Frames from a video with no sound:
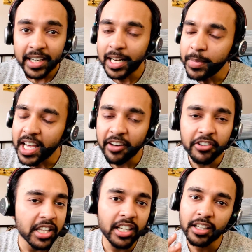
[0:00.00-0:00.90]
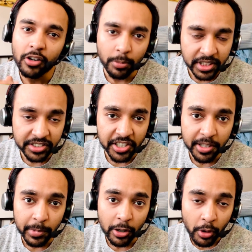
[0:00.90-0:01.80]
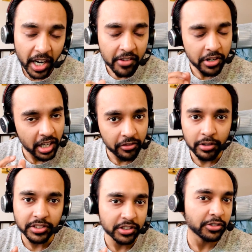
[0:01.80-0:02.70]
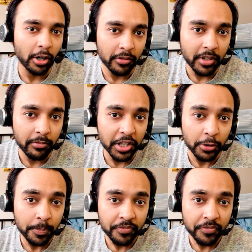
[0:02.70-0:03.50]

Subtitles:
Tell me everything in the comment section below and I would love to discuss all of them with you.